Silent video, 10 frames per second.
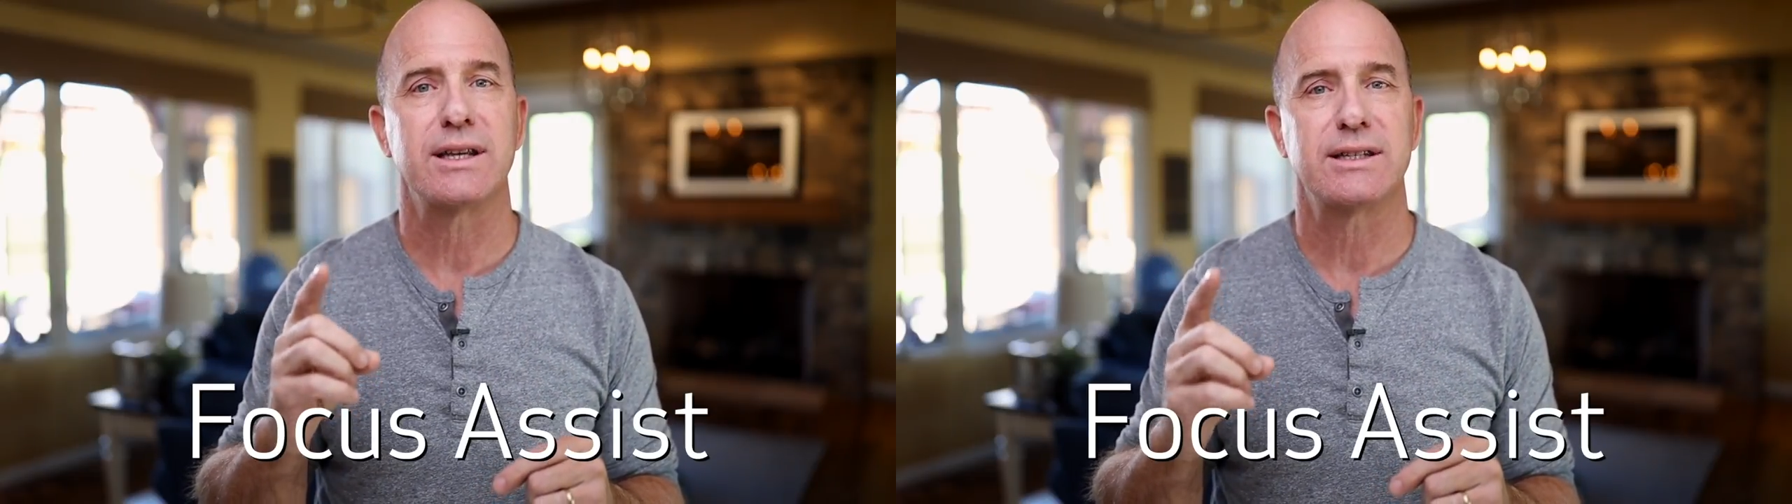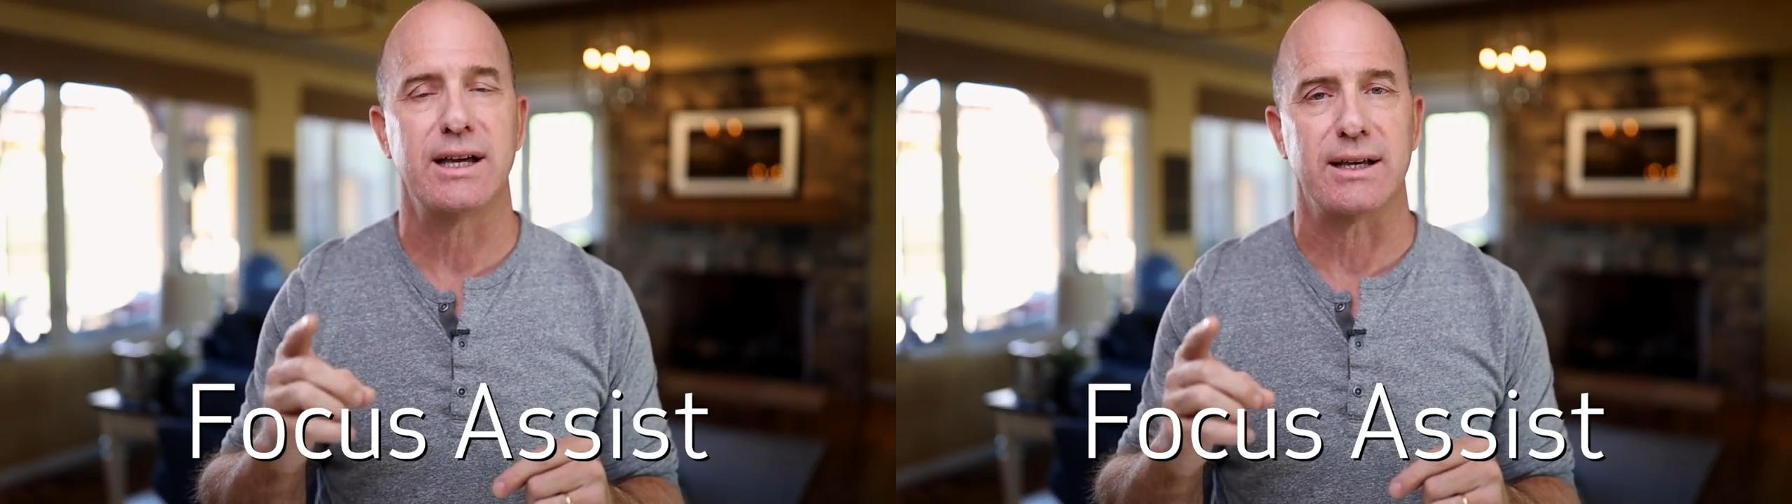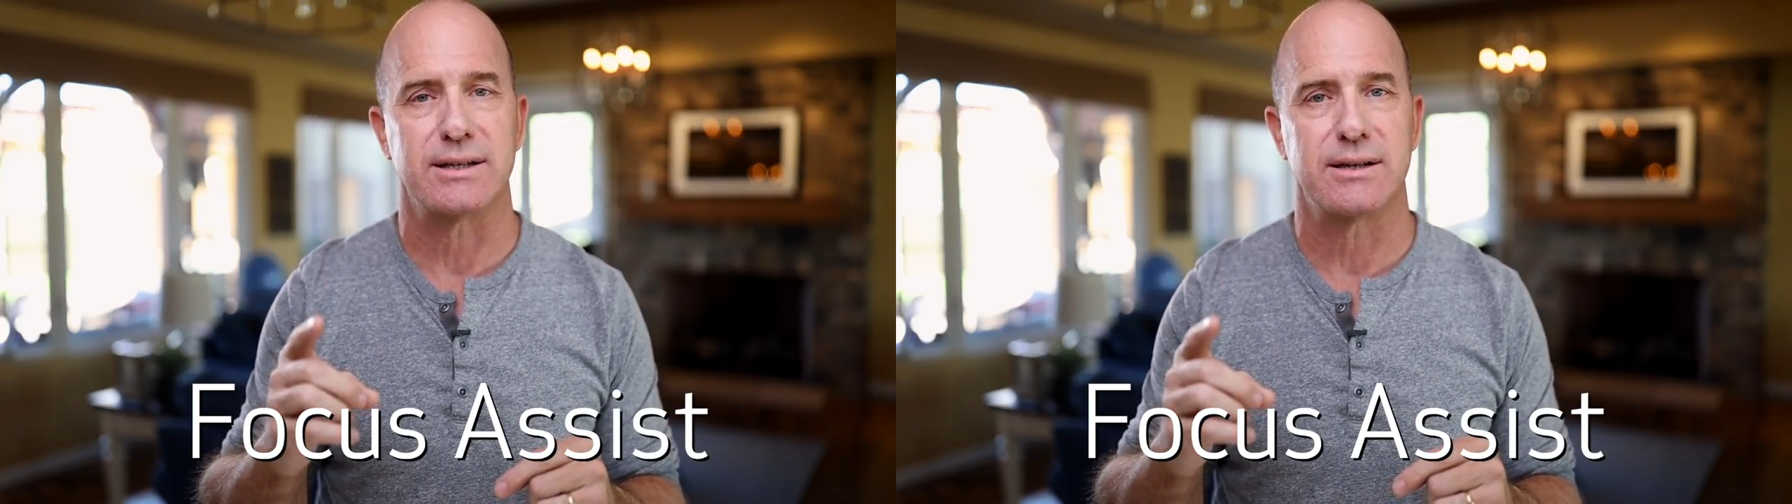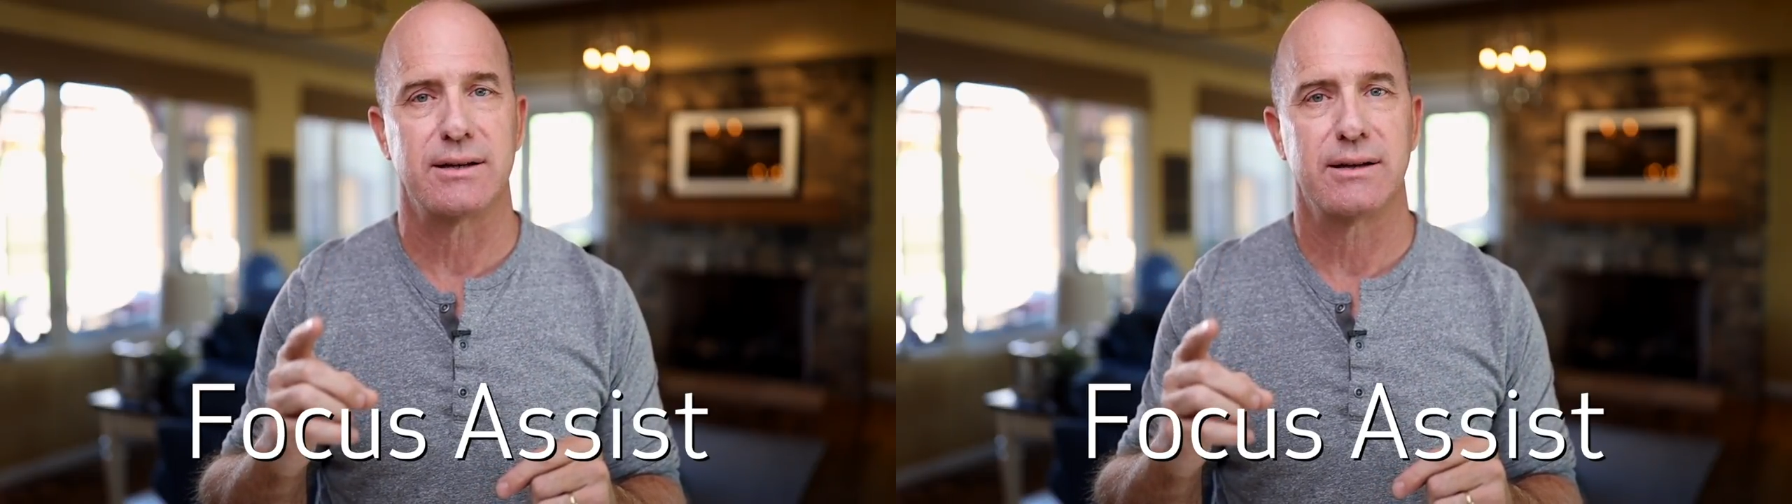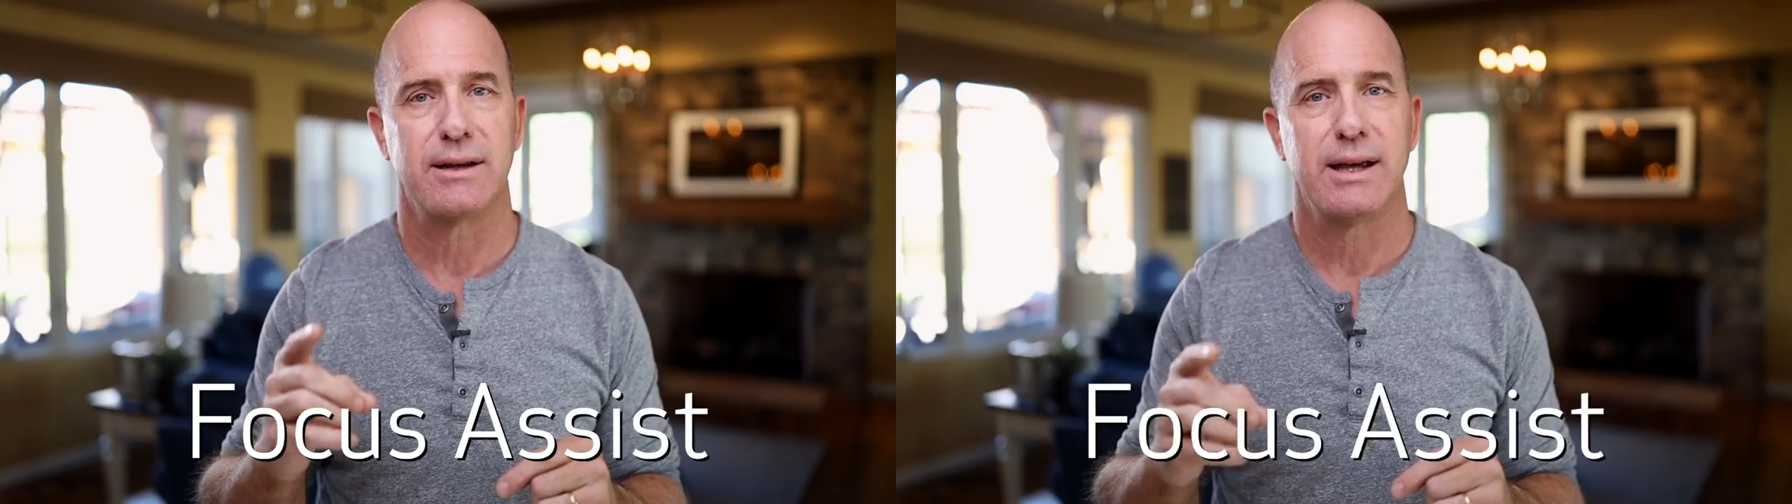assist.
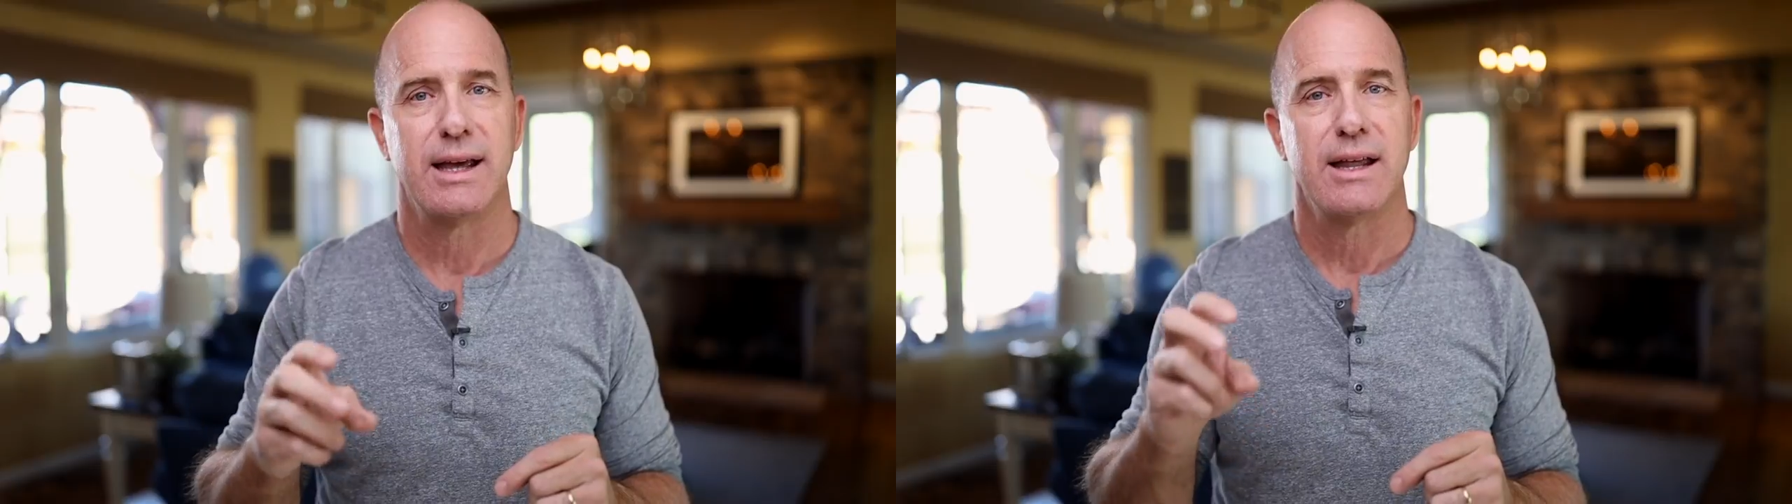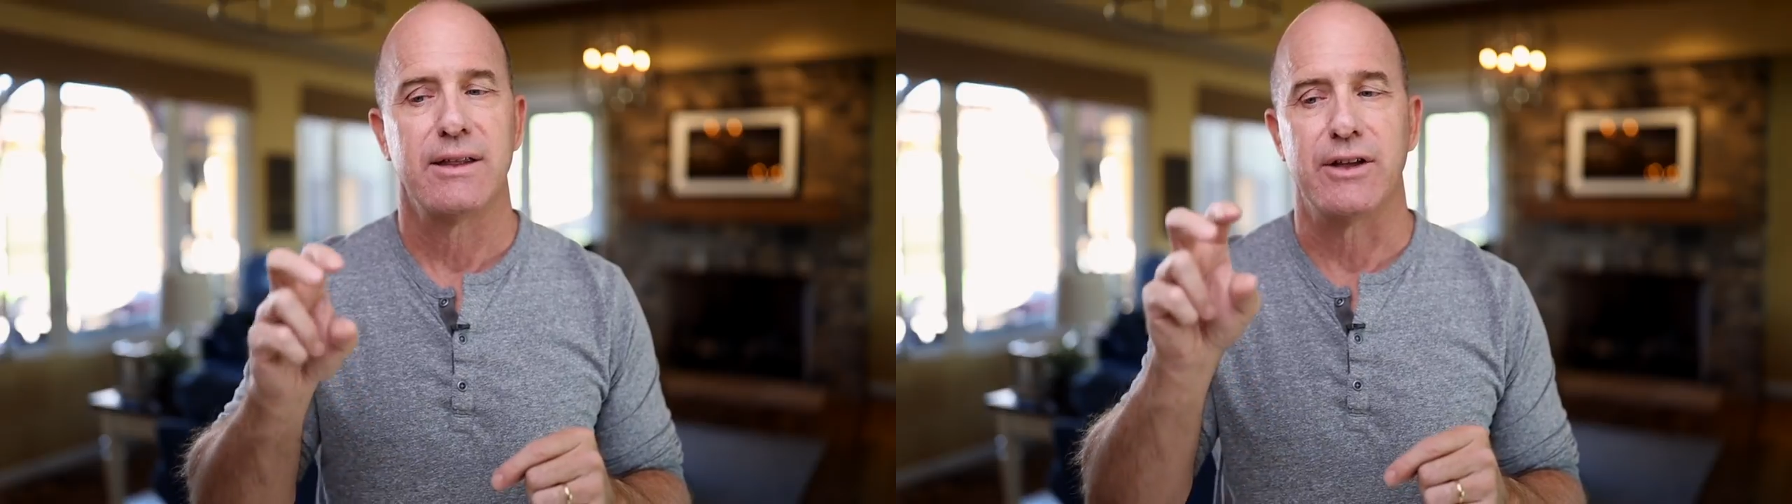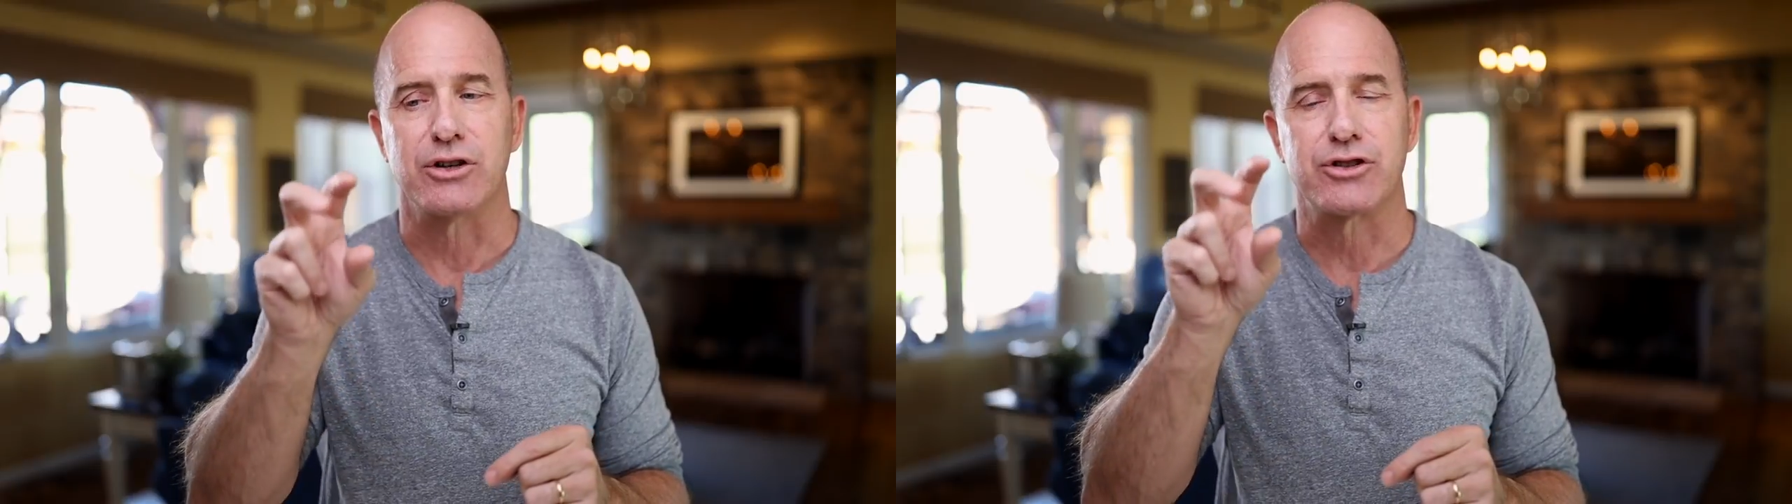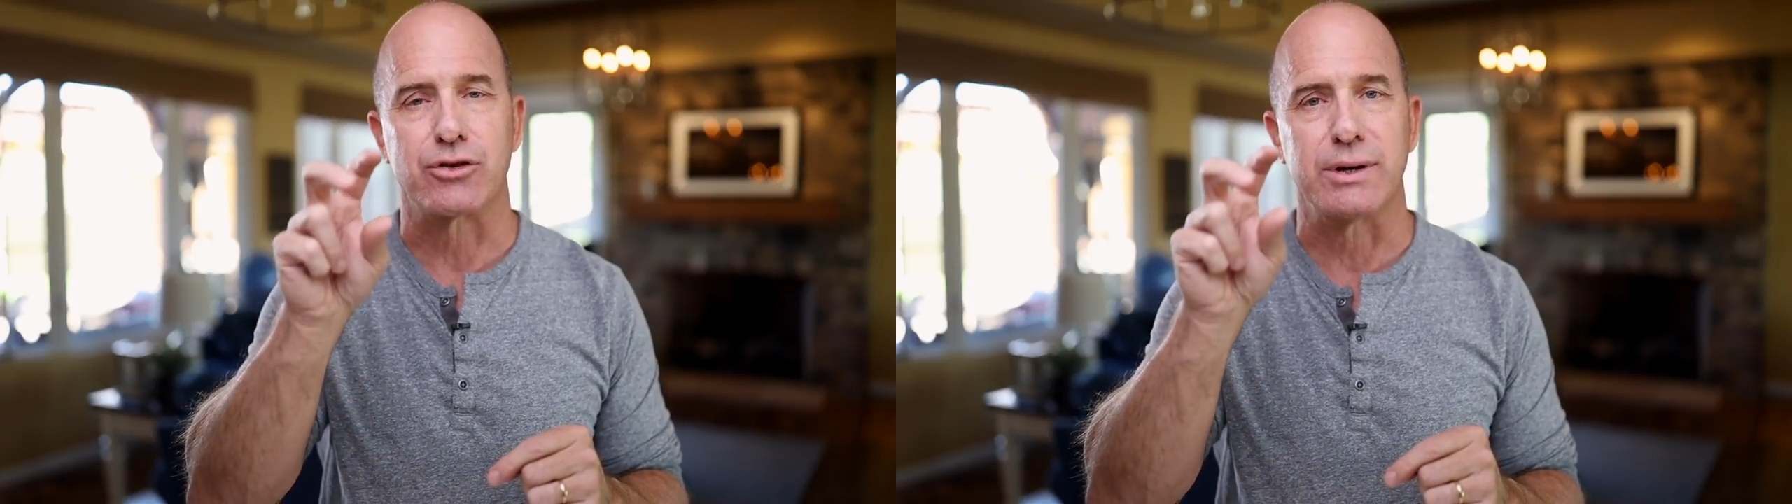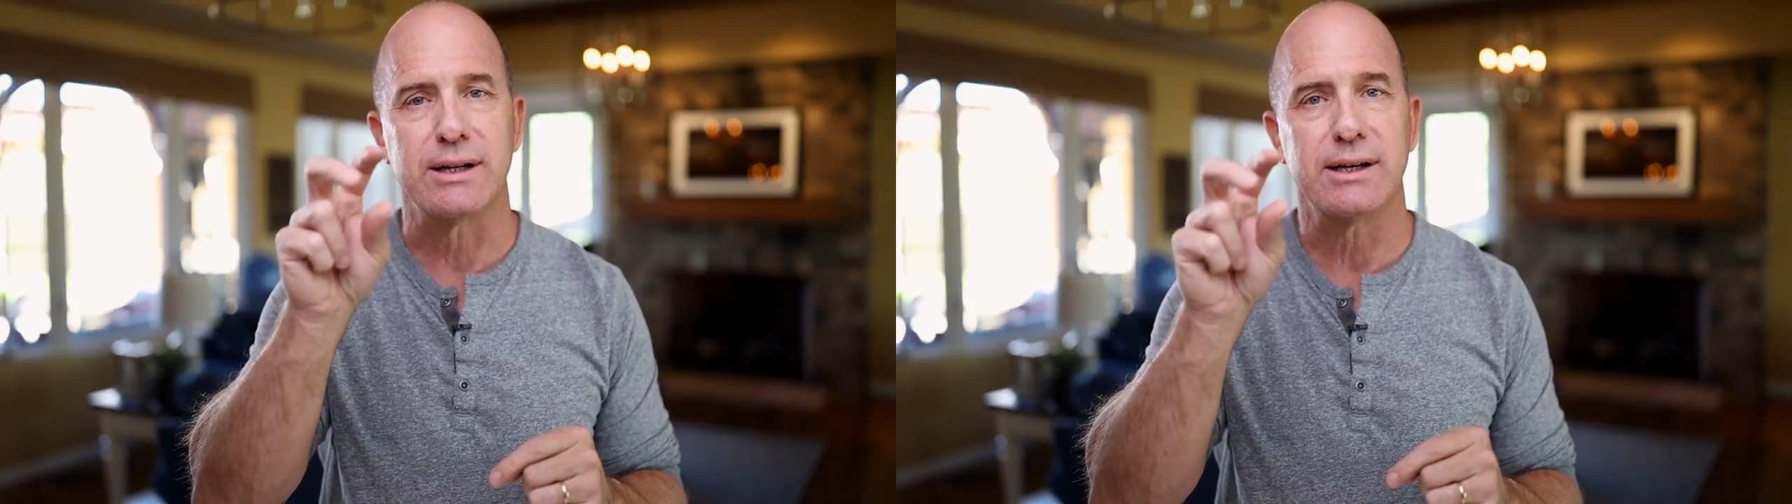There's
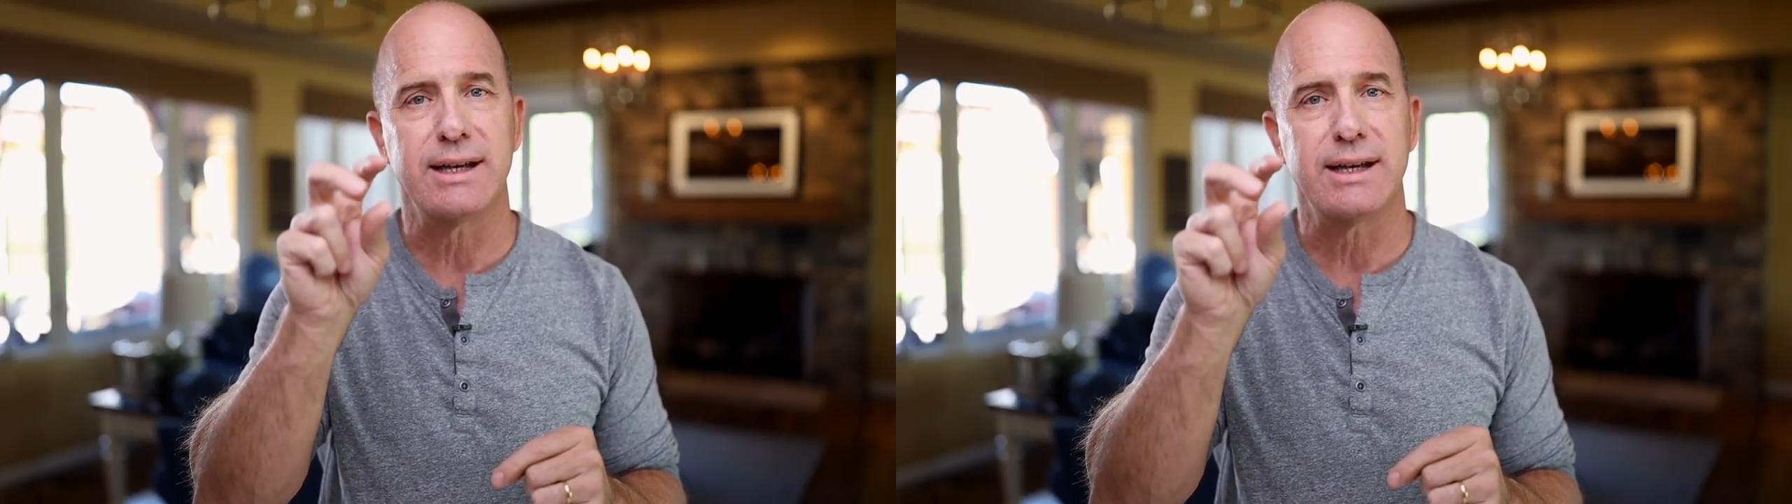three little